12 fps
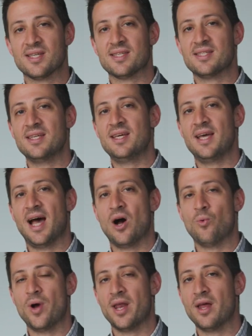to see how
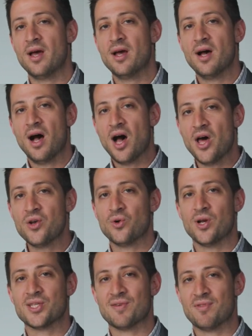when
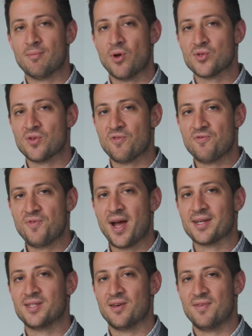hundreds of the most
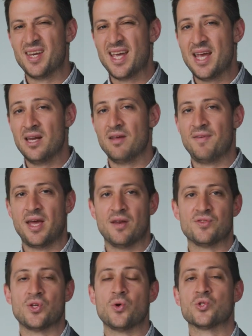effective and innovative
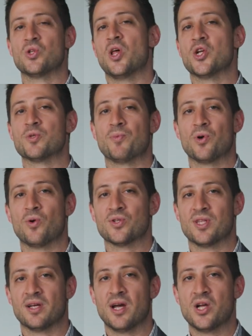social entrepreneurs
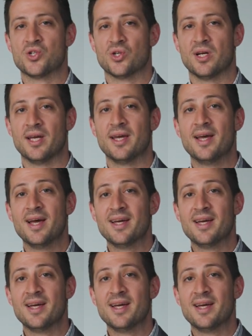in the country